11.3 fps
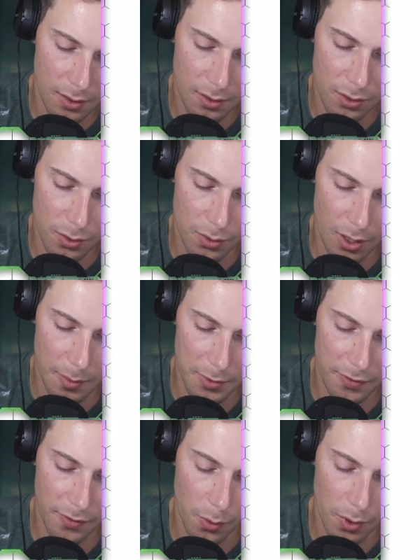two times
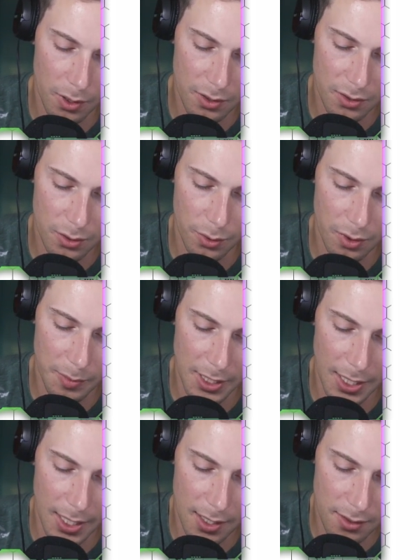four is going to be
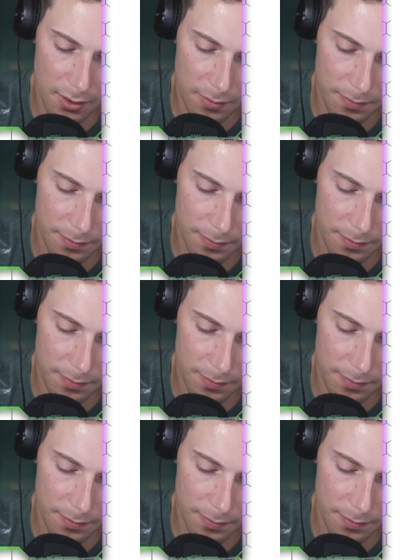eight.